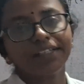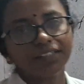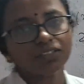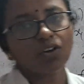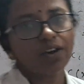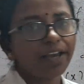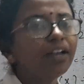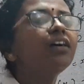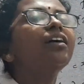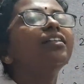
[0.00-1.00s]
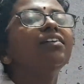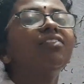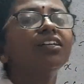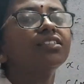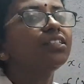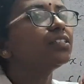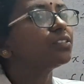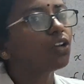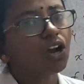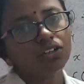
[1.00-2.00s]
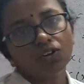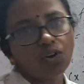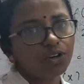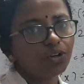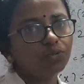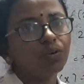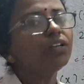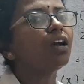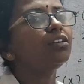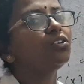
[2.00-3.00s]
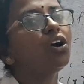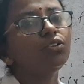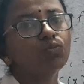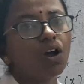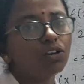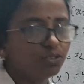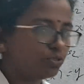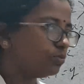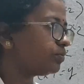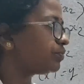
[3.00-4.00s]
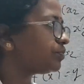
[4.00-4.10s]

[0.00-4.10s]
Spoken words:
x square, the function is not on to 1 and not 1 to.